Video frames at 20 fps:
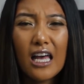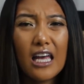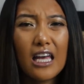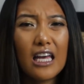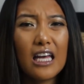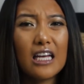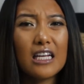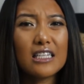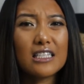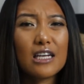
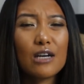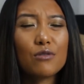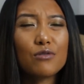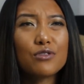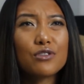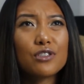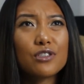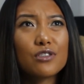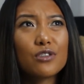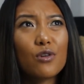and I was
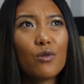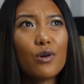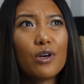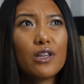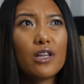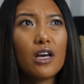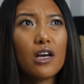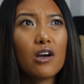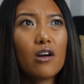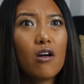just
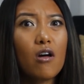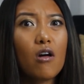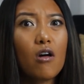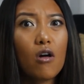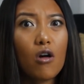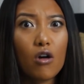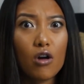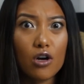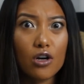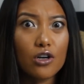going
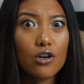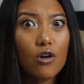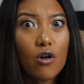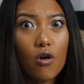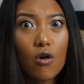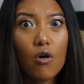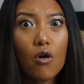hard